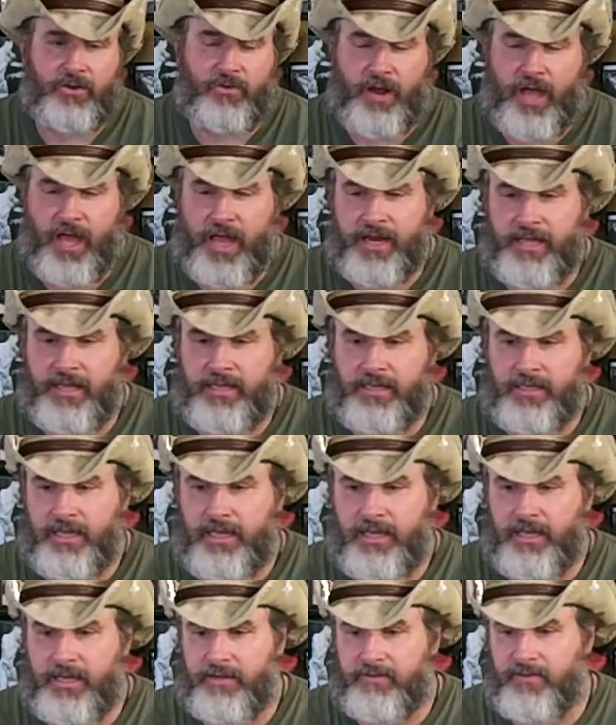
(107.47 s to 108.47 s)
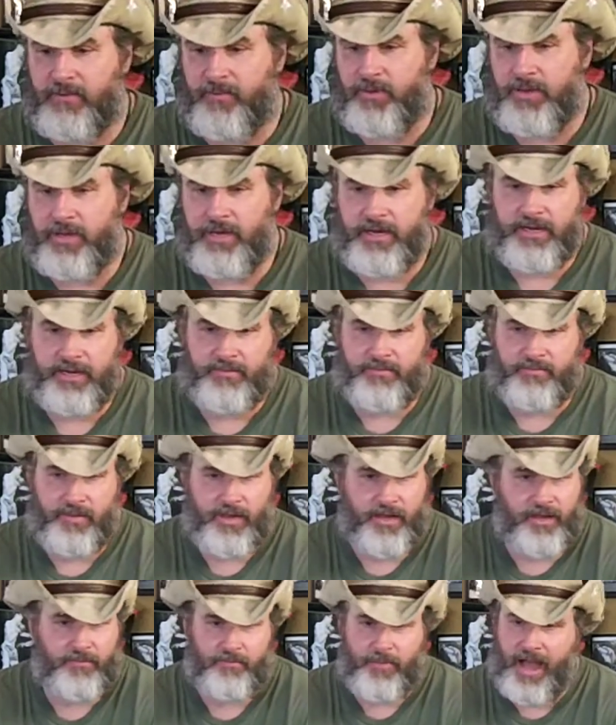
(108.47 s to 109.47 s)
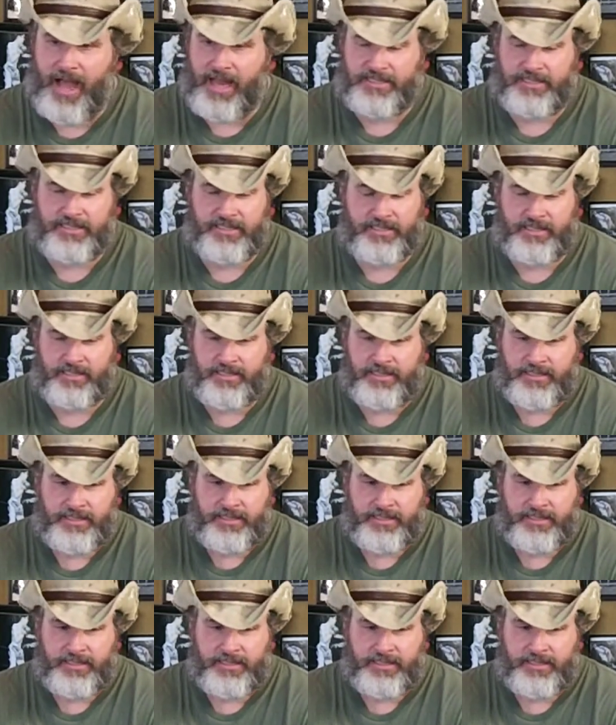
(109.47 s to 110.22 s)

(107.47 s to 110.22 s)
karate, competed in boxing,